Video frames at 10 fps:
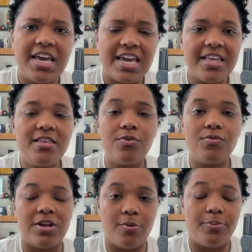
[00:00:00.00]
in the
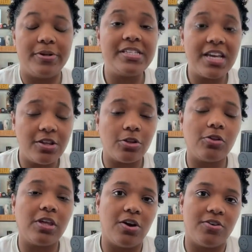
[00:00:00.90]
arena,
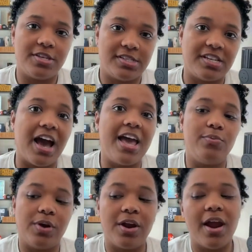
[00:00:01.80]
particularly on the side
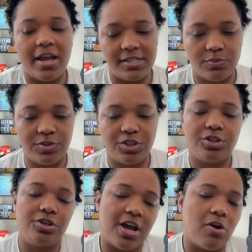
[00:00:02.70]
where, as it would
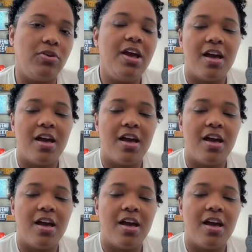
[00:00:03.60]
turn out,